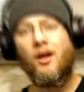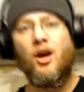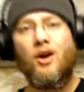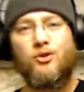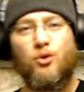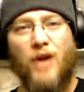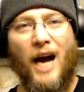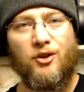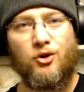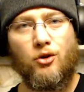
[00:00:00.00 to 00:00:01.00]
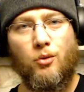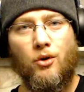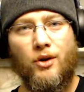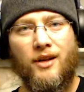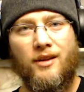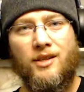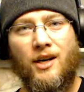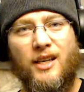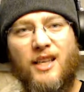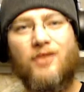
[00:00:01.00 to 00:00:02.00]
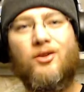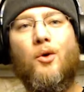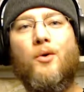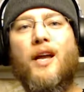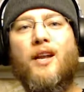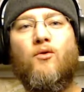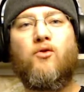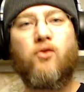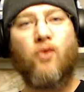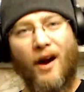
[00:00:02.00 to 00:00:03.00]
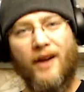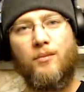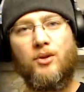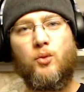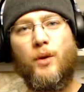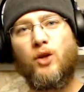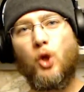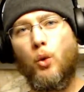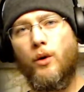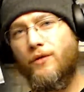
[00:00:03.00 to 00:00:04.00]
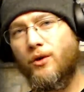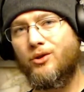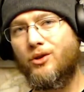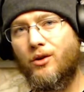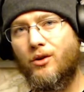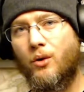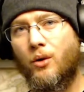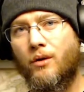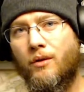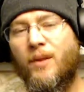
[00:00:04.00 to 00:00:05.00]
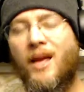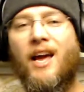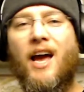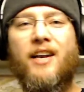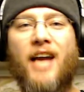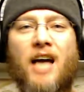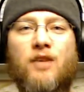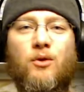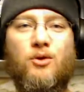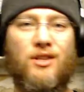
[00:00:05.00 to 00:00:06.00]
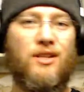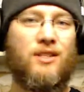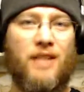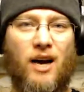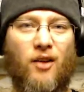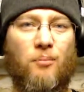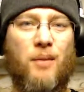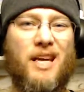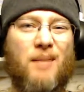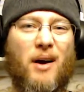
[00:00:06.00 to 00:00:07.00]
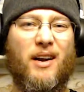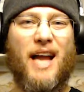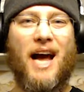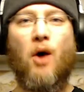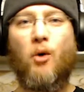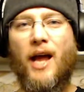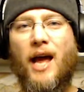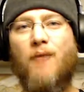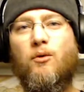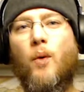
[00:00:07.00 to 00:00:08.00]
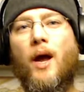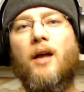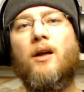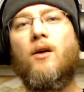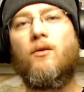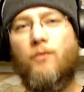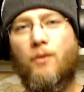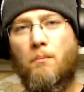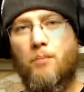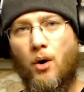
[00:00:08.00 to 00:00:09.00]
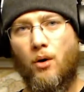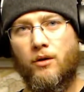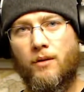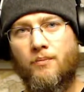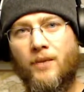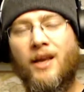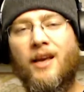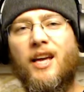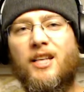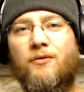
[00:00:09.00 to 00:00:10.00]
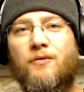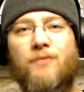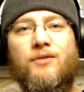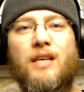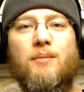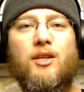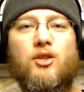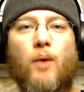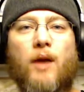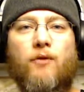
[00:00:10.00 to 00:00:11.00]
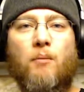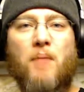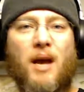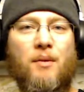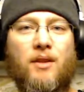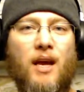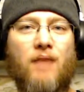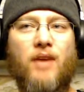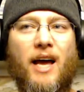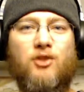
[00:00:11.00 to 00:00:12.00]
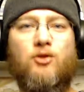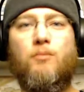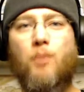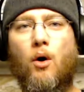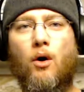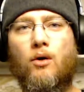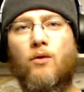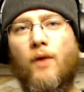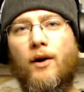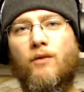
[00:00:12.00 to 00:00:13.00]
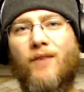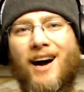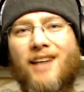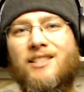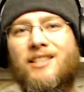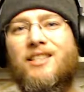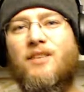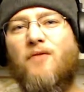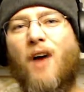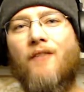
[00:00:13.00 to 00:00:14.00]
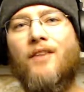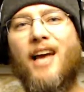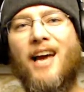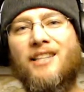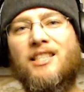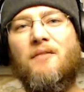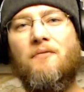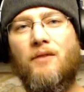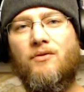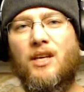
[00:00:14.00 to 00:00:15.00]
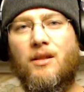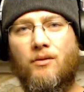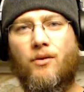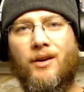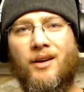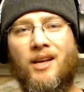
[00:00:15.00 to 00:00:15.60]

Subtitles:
So Dinosaur World in Kentucky is located right in between Louisville to the north and Nashville to the south, being about an hour and a half away from both. It's 15 minutes away from Mammoth Cave National Park, right off I-65 at exit 53.